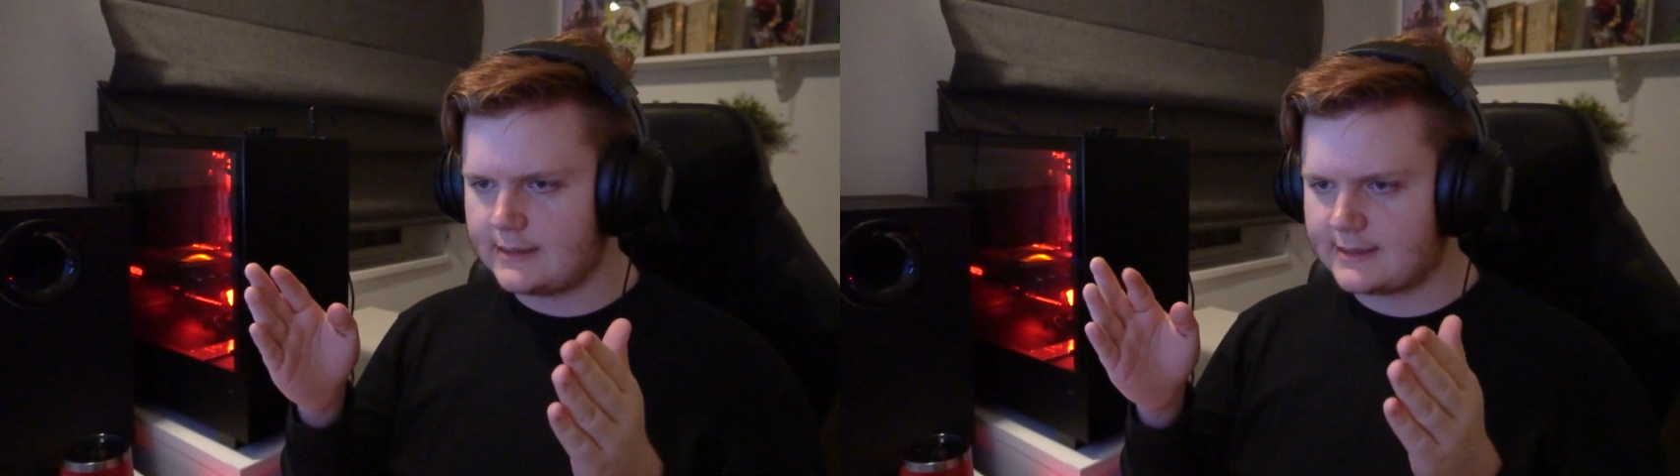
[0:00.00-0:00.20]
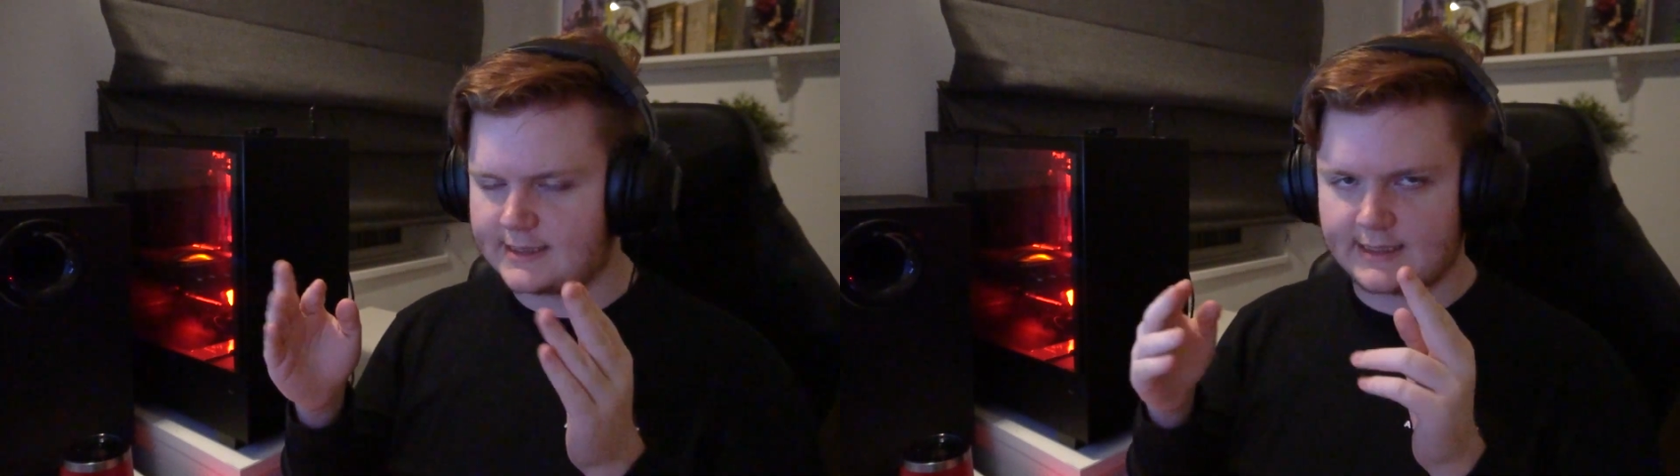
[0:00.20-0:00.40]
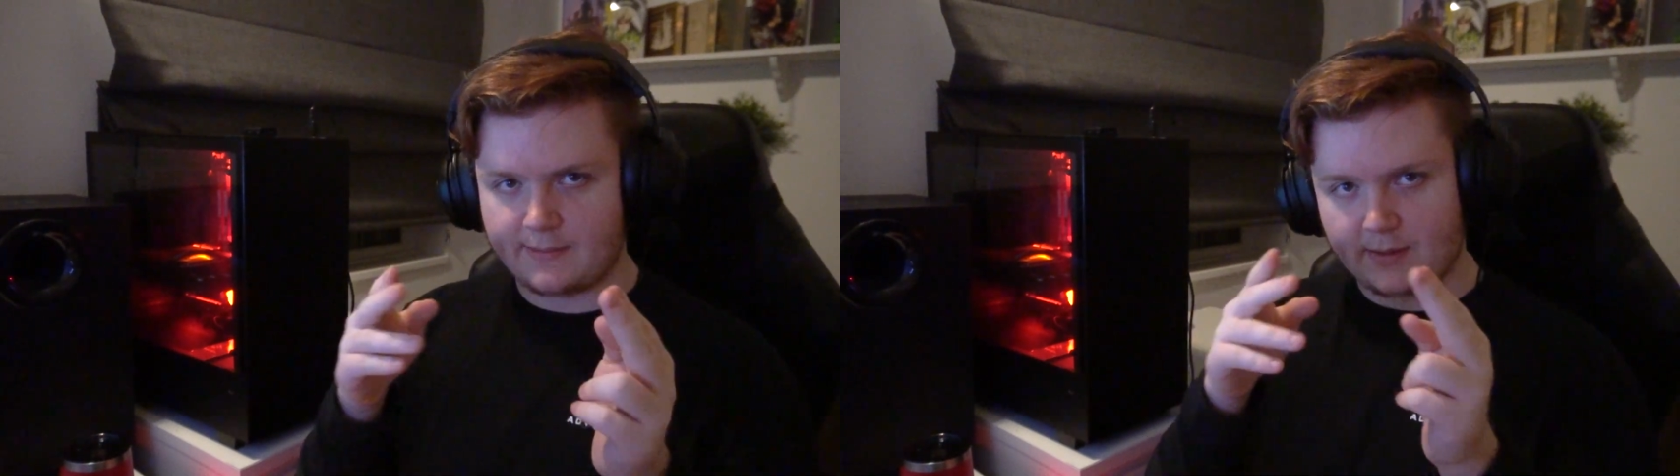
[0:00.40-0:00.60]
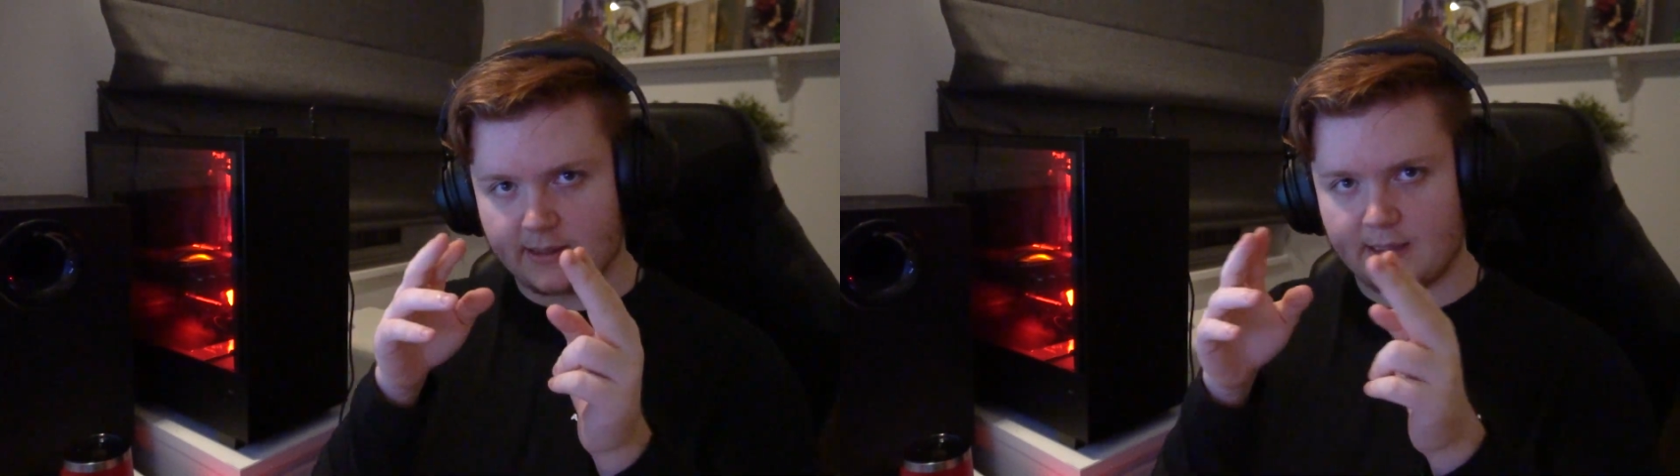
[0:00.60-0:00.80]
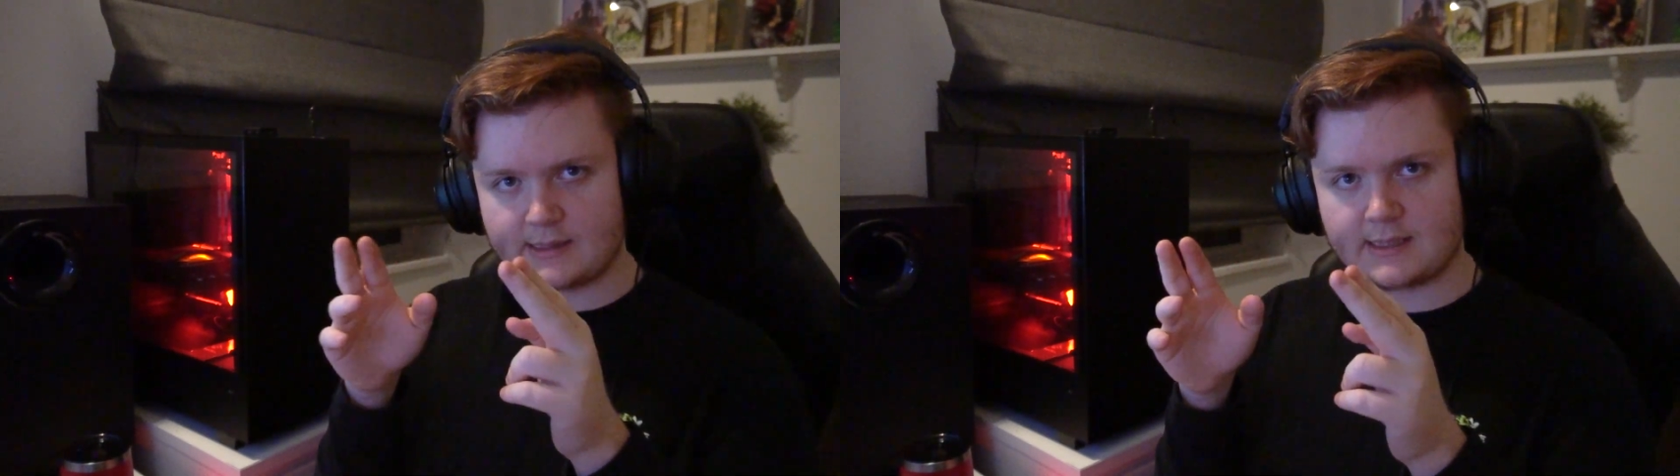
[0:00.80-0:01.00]
snip
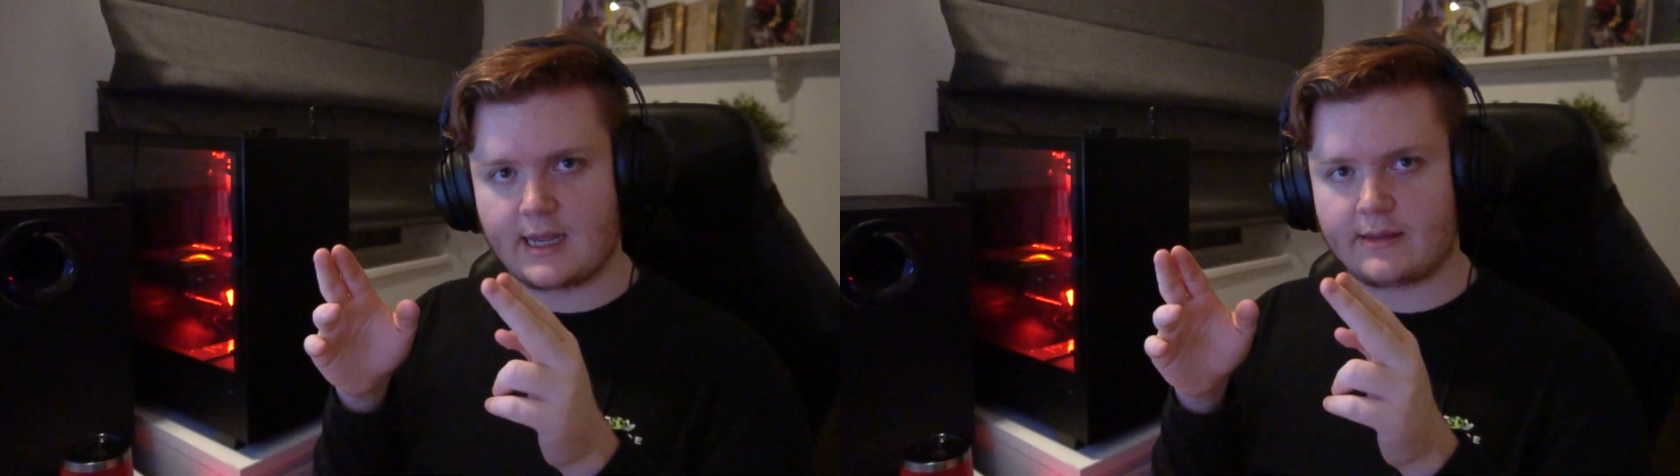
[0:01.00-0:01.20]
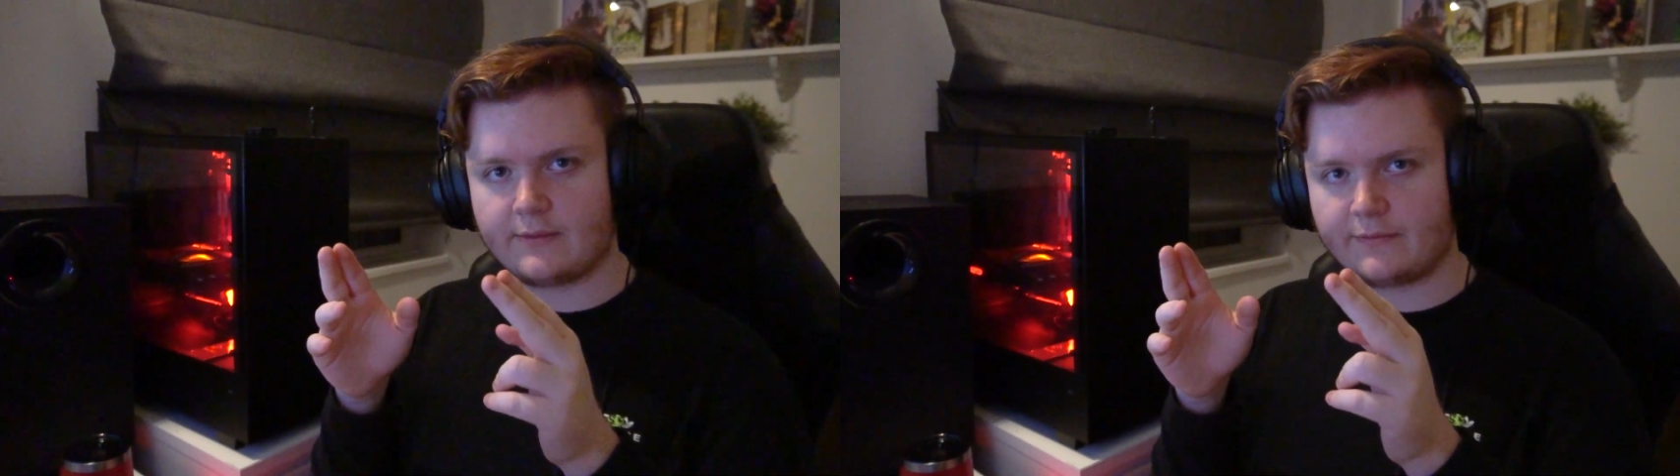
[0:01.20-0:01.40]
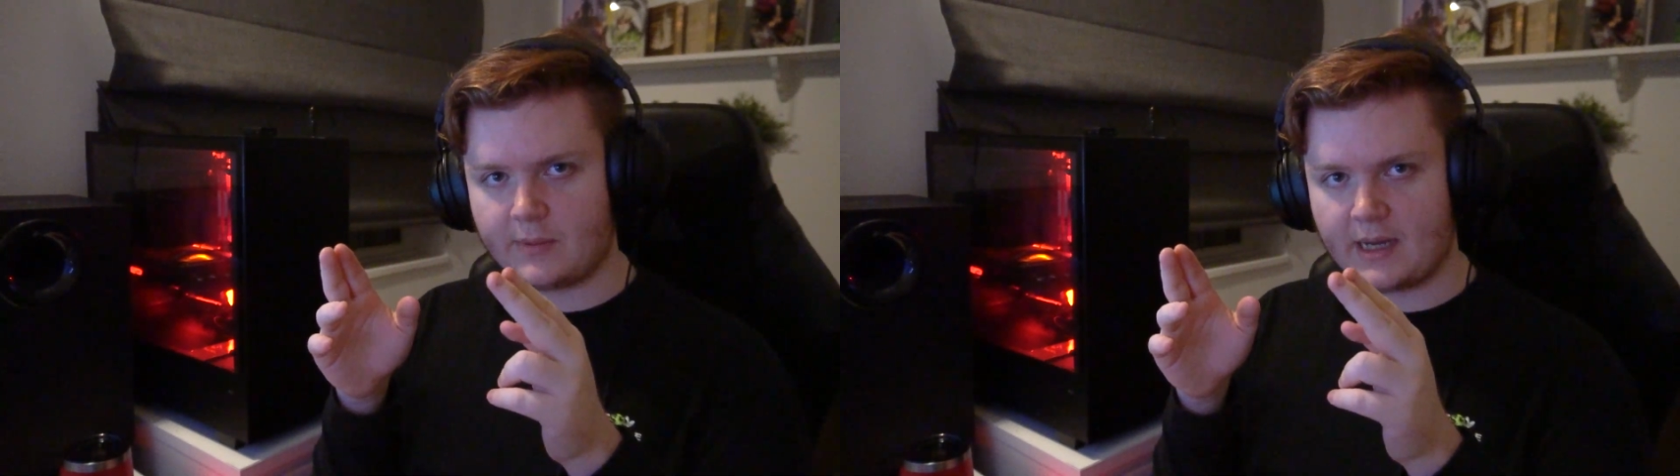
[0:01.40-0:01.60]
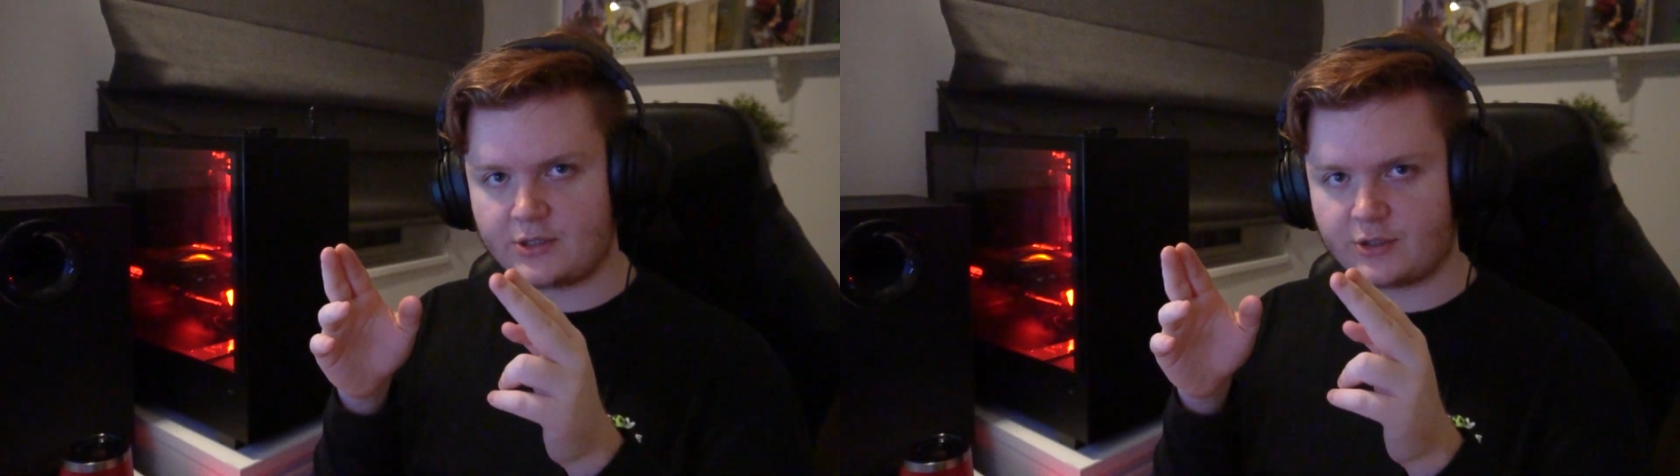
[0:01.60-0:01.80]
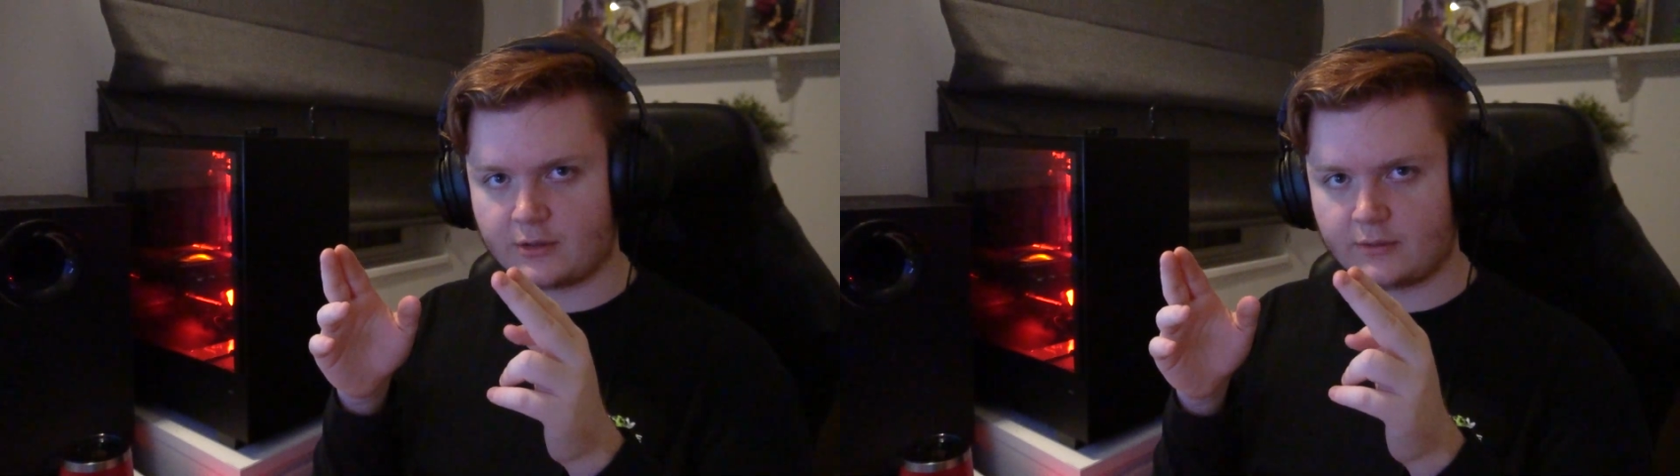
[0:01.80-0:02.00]
it together for
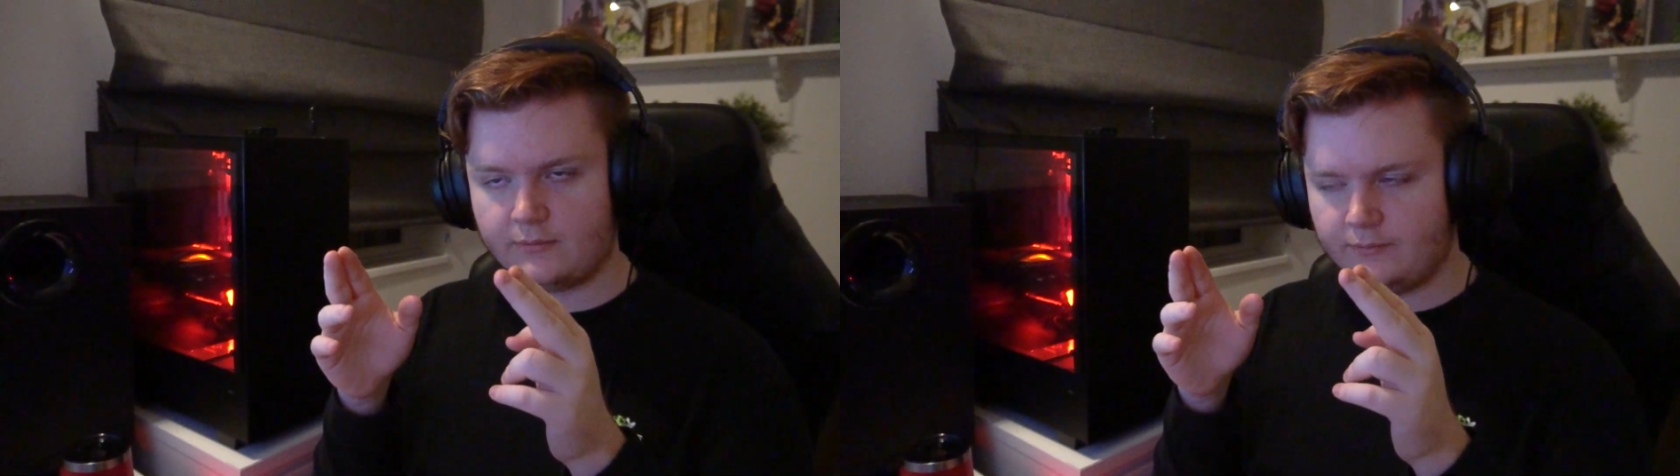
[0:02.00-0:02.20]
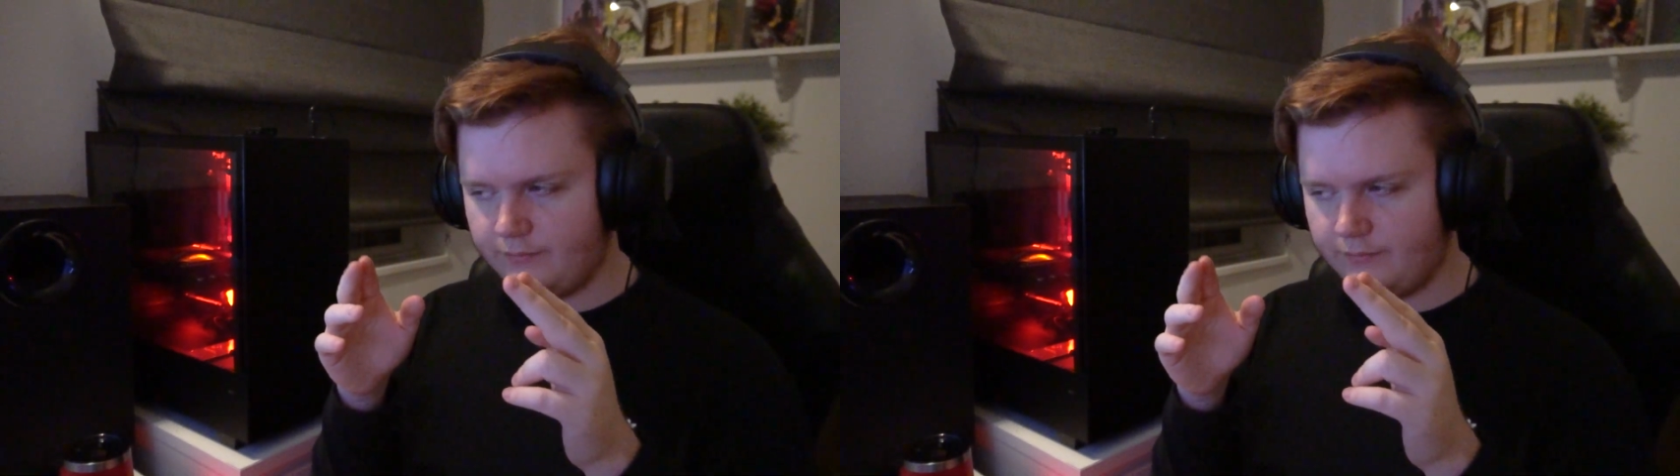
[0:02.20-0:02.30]
Patreon.